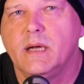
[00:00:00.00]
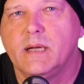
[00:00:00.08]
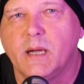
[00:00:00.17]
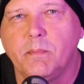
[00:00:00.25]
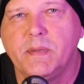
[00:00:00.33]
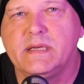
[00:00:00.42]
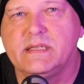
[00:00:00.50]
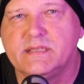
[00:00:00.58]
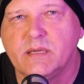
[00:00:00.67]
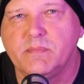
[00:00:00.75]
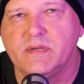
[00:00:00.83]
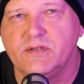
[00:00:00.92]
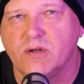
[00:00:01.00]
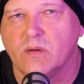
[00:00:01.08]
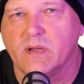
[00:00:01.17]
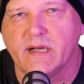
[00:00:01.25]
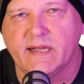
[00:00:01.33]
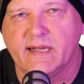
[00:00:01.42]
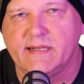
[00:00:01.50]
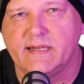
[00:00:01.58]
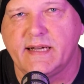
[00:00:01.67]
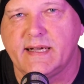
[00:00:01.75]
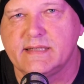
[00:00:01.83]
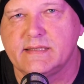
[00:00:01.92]
Companies simply don't like
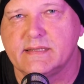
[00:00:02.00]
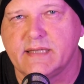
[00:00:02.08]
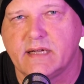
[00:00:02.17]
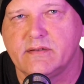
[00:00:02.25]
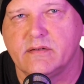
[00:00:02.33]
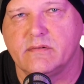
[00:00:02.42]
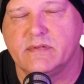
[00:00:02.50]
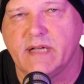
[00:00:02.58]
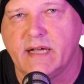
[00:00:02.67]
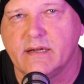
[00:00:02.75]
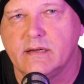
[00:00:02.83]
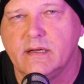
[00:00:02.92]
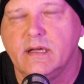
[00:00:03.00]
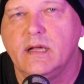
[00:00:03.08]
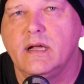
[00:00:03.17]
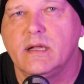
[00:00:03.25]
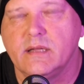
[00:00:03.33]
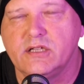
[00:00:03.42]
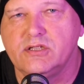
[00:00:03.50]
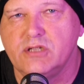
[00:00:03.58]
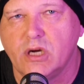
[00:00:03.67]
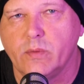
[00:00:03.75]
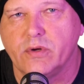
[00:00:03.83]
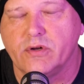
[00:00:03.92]
handing access out to their data unless you
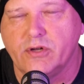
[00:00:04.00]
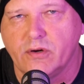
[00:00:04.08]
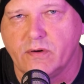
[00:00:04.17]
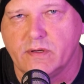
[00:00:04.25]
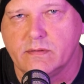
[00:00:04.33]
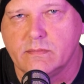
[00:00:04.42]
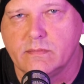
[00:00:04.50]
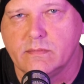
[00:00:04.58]
know what you're doing.